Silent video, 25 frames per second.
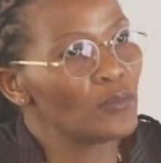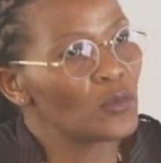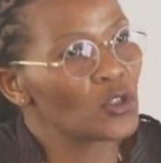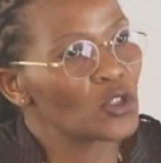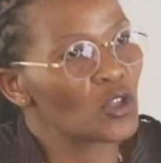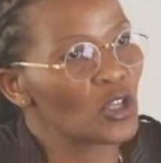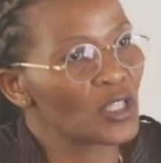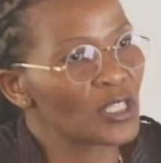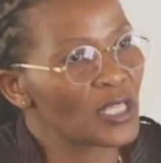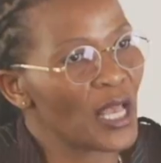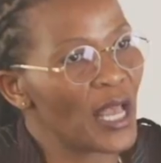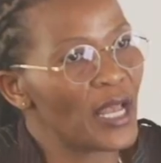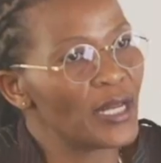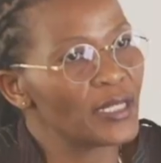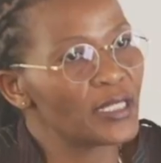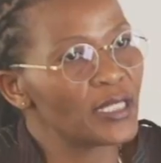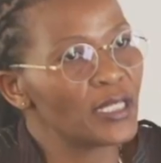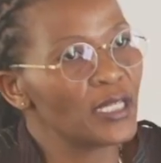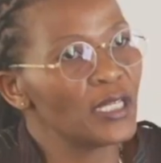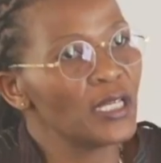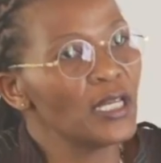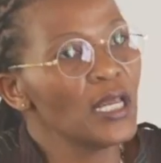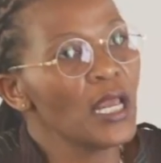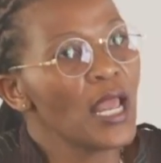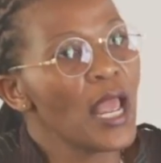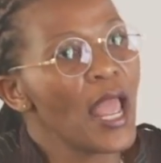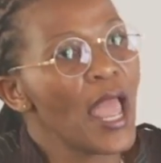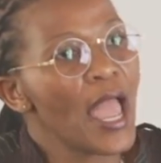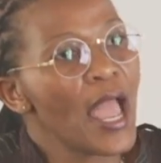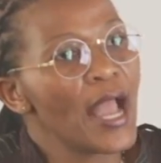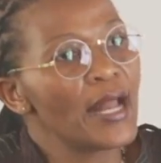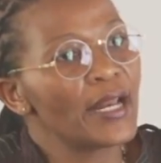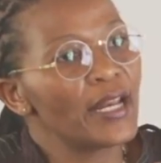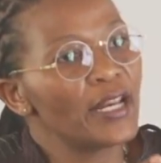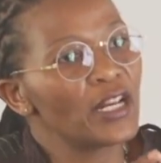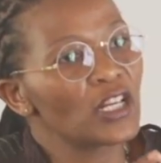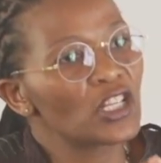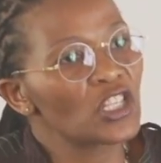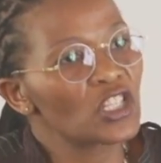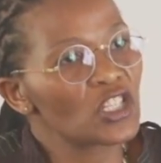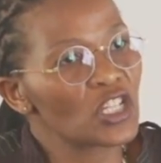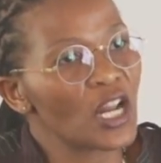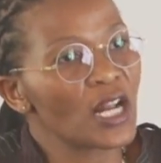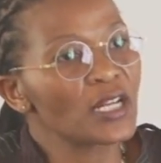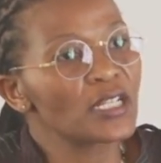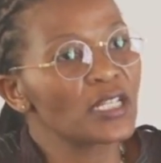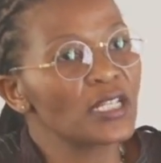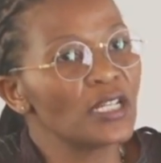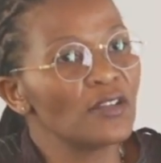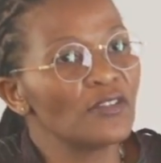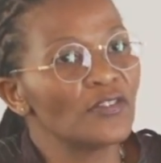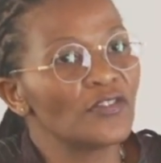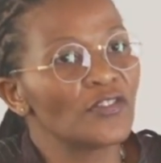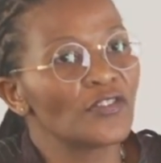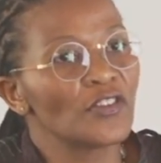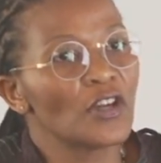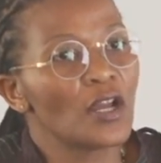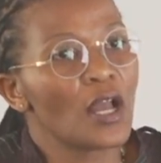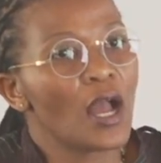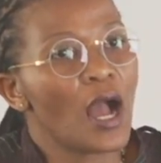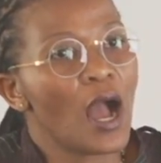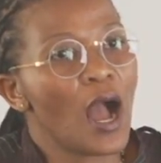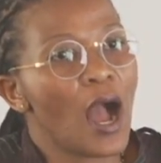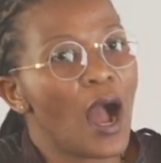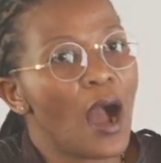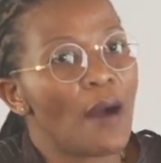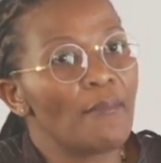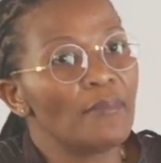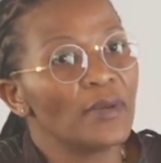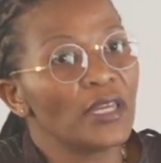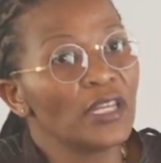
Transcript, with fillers: society and an extractive um,